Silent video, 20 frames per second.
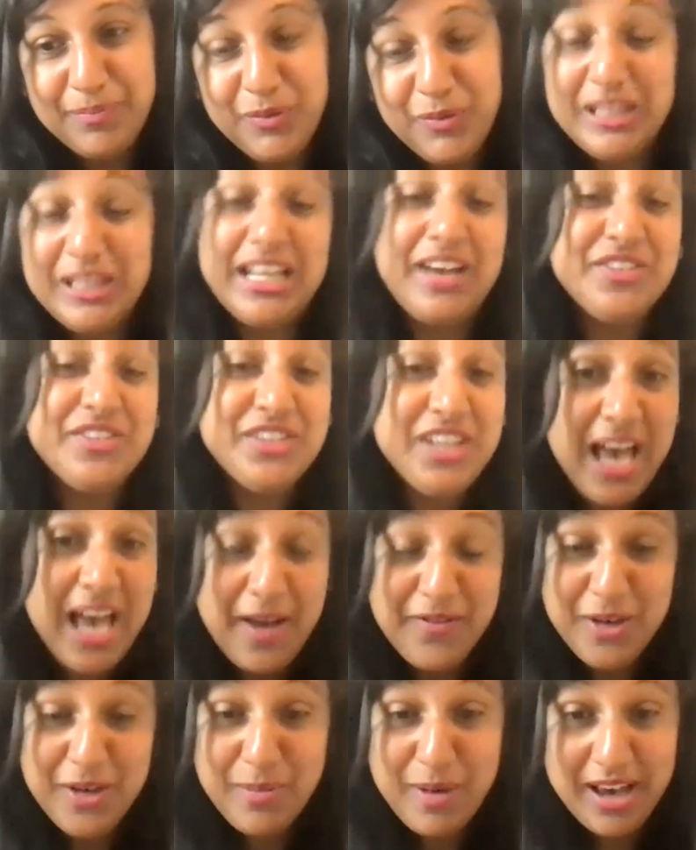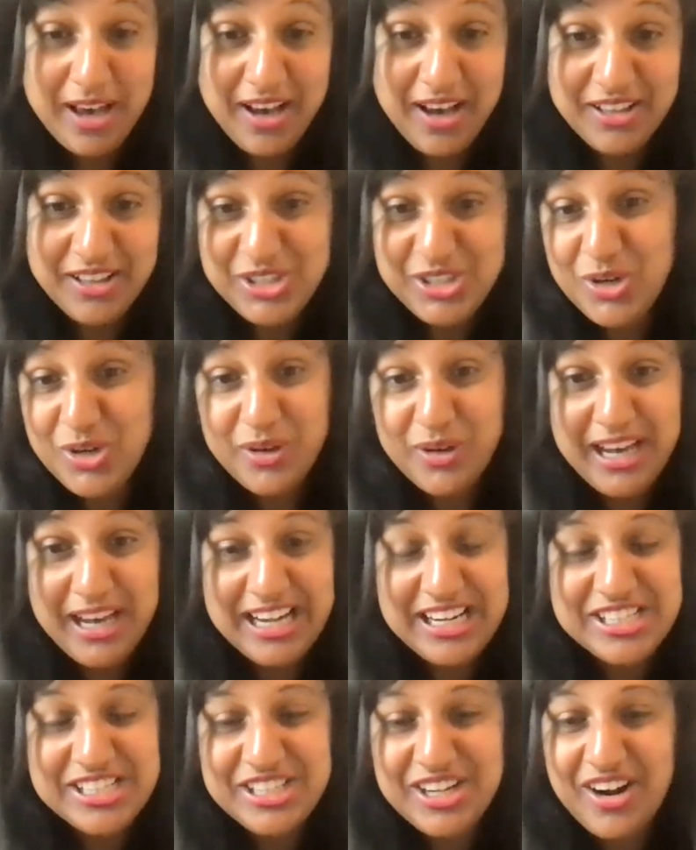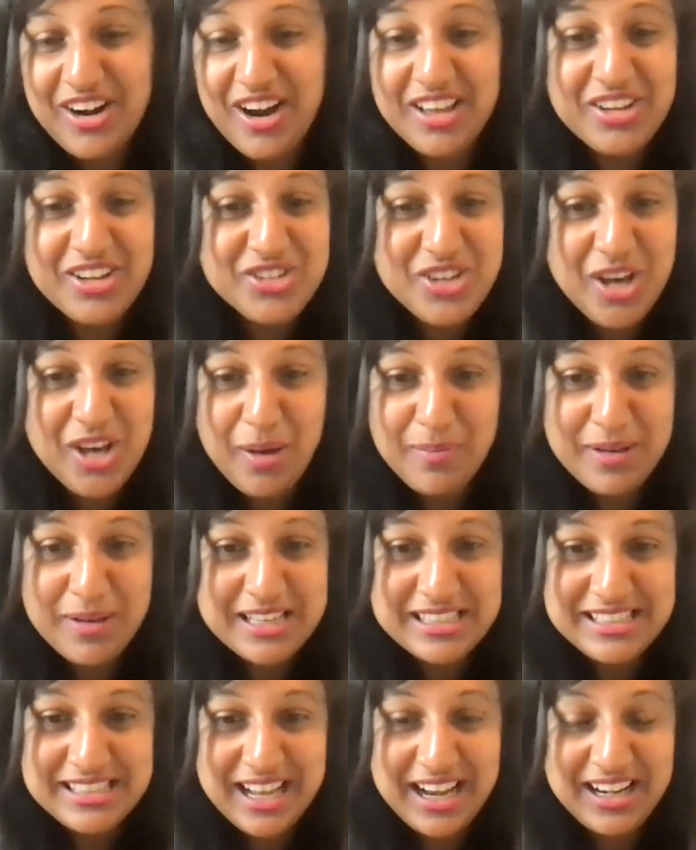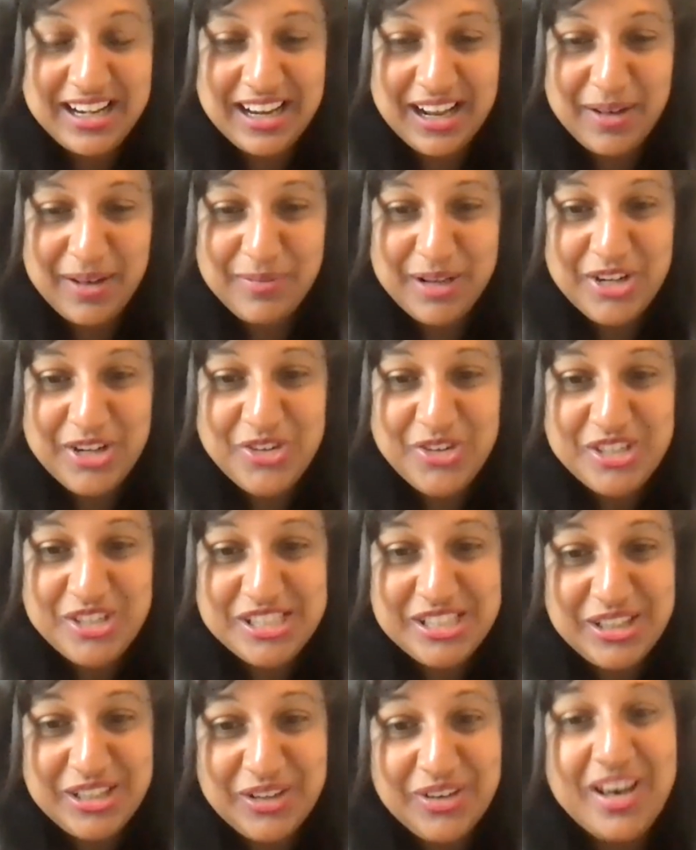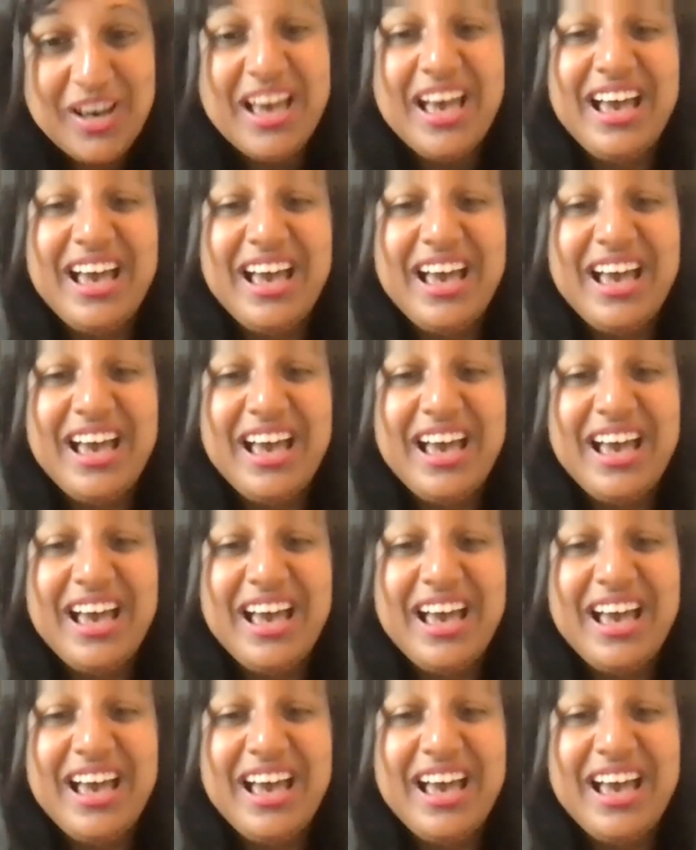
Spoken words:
We'd love to have you back on the show again to share other topics that interest you.